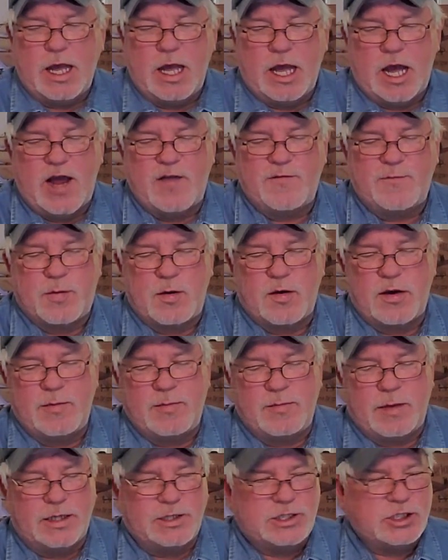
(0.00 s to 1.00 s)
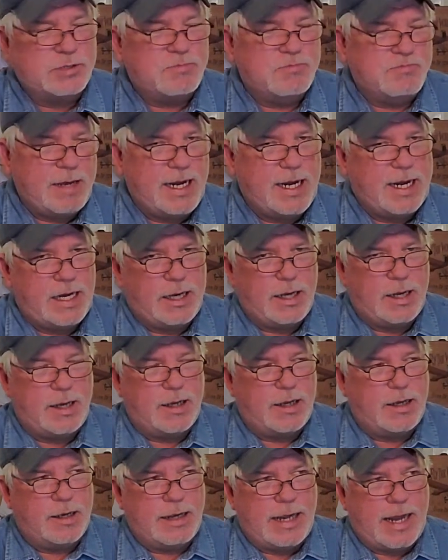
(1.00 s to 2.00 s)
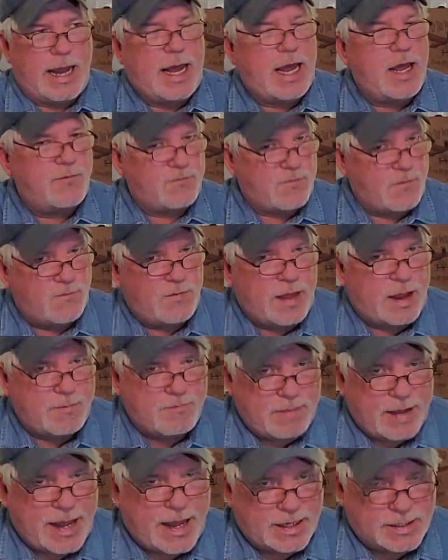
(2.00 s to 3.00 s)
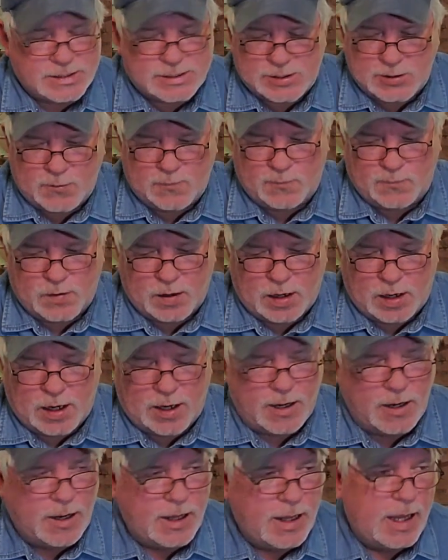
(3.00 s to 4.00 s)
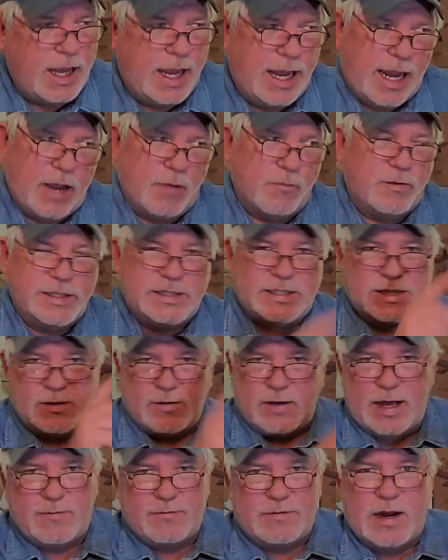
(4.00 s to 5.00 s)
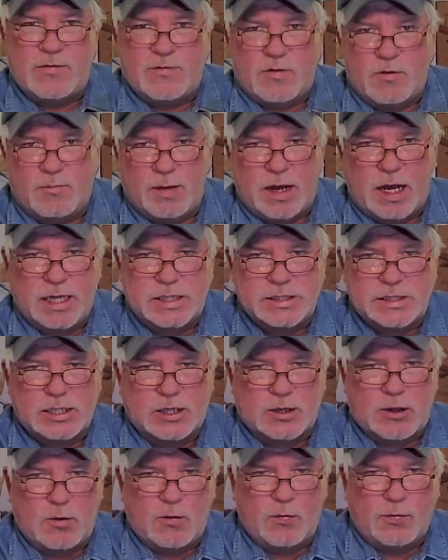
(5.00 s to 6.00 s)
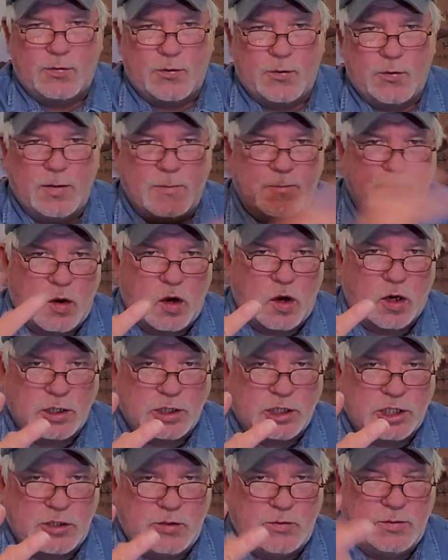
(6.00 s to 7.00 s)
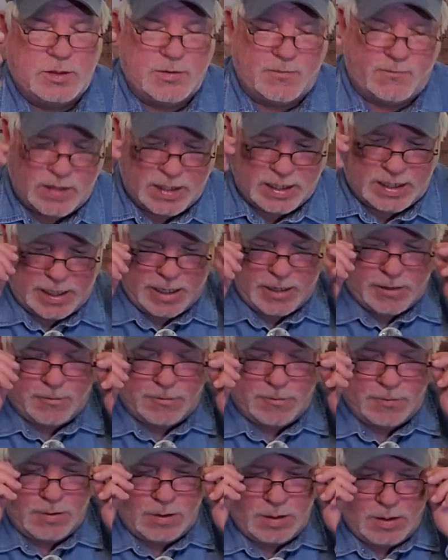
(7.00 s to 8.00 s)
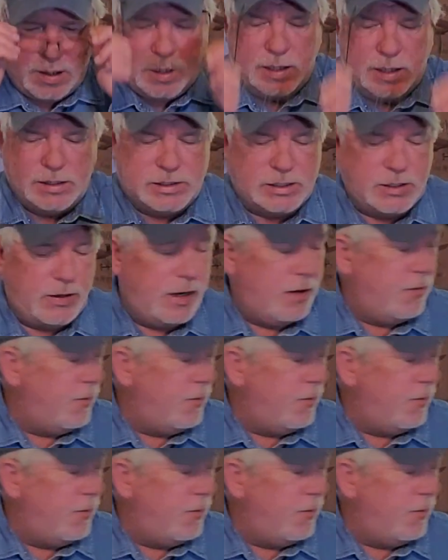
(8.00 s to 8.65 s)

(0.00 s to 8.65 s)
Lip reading: I've pretty much made half of that back so far. And we still have another box to go through in part 2 of the video. So here